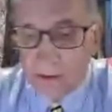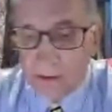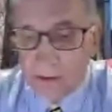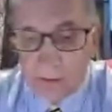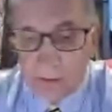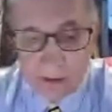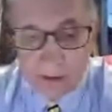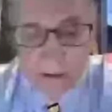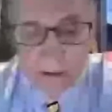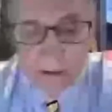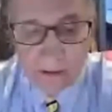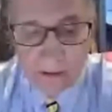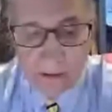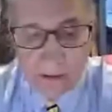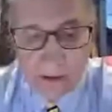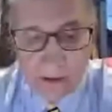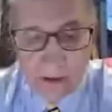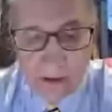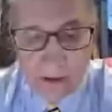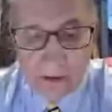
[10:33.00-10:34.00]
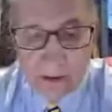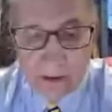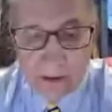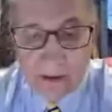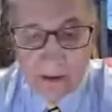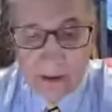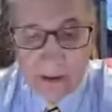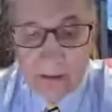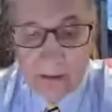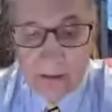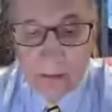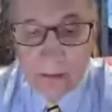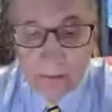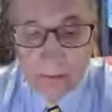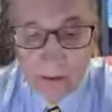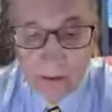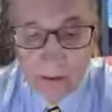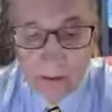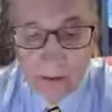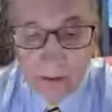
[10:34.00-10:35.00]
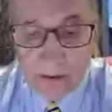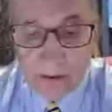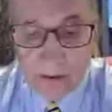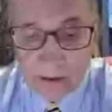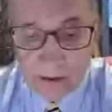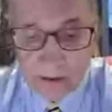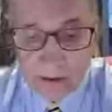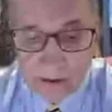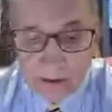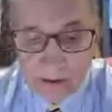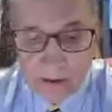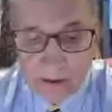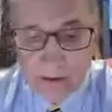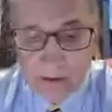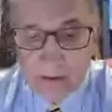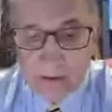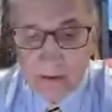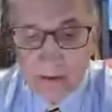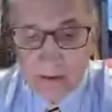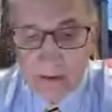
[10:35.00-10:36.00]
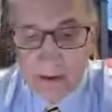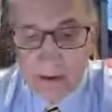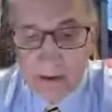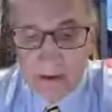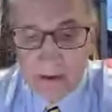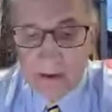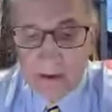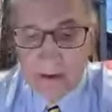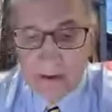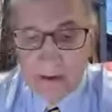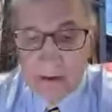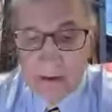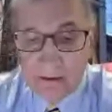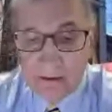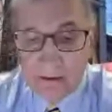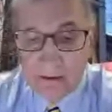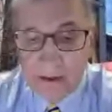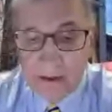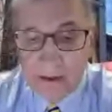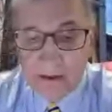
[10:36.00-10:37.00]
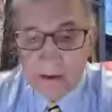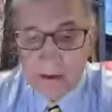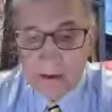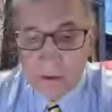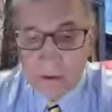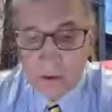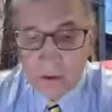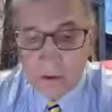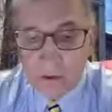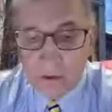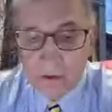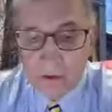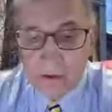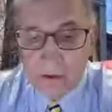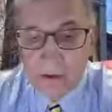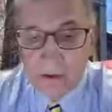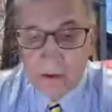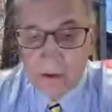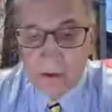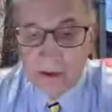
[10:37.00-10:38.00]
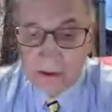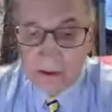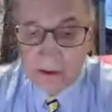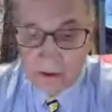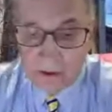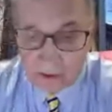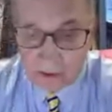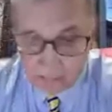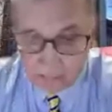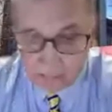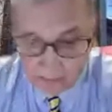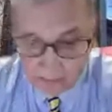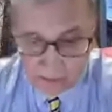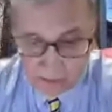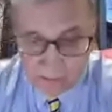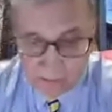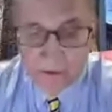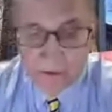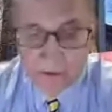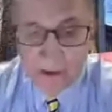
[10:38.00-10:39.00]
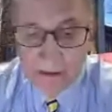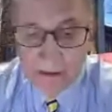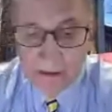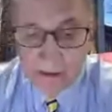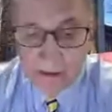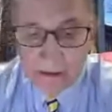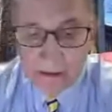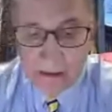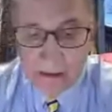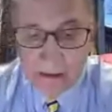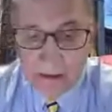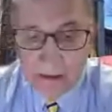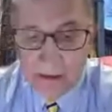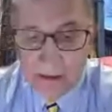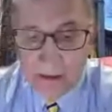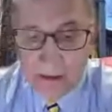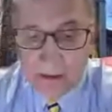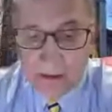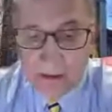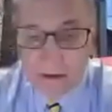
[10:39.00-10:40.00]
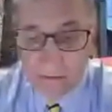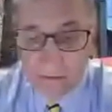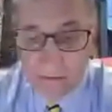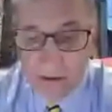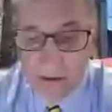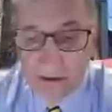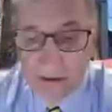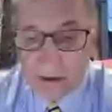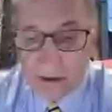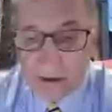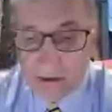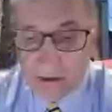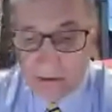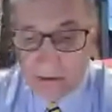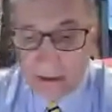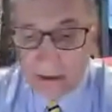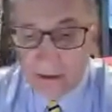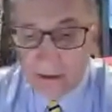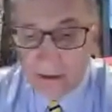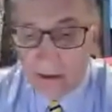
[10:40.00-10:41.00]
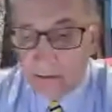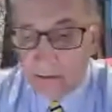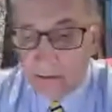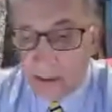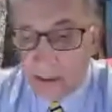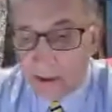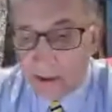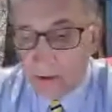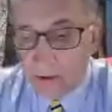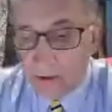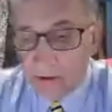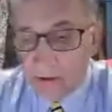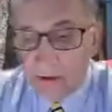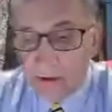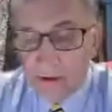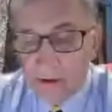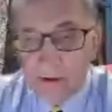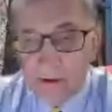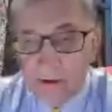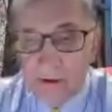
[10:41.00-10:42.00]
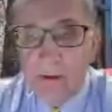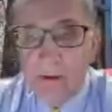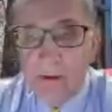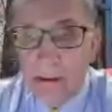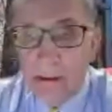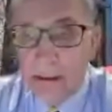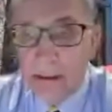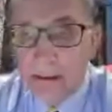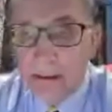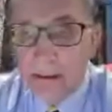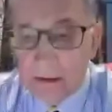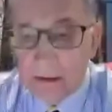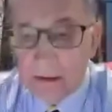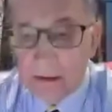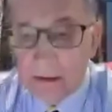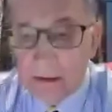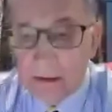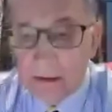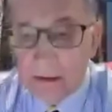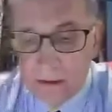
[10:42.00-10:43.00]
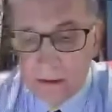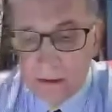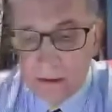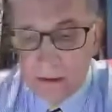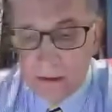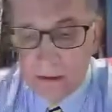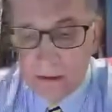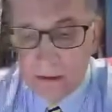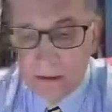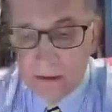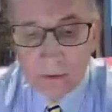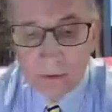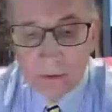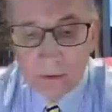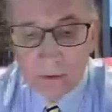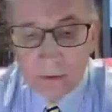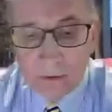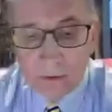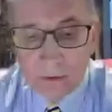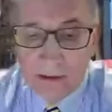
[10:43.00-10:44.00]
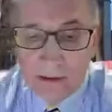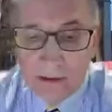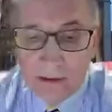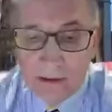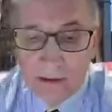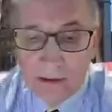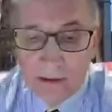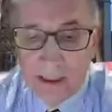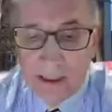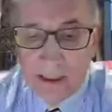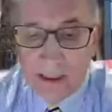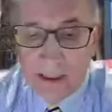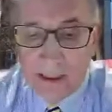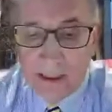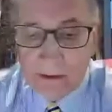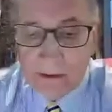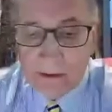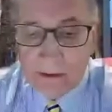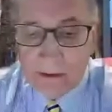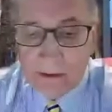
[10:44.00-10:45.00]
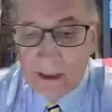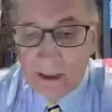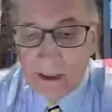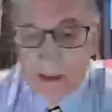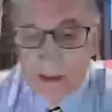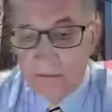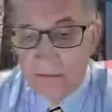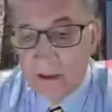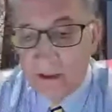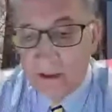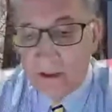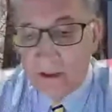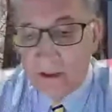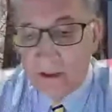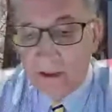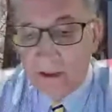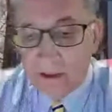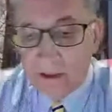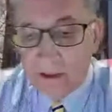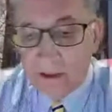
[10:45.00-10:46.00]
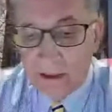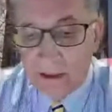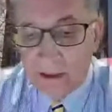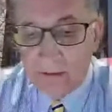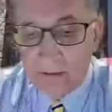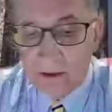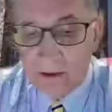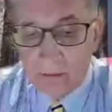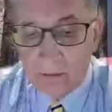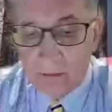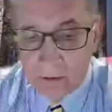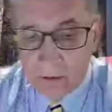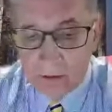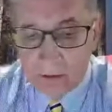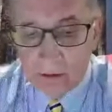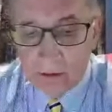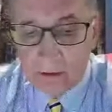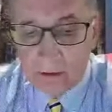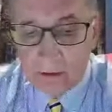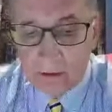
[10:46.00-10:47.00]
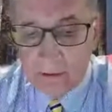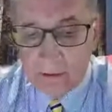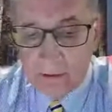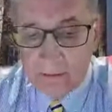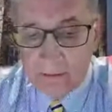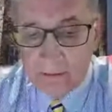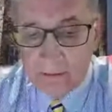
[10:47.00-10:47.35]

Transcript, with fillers: This means that in mobility studies, terrain condition is specified, the vehicle-terrain interaction is simulated using terramechanics and vehicle dynamics models.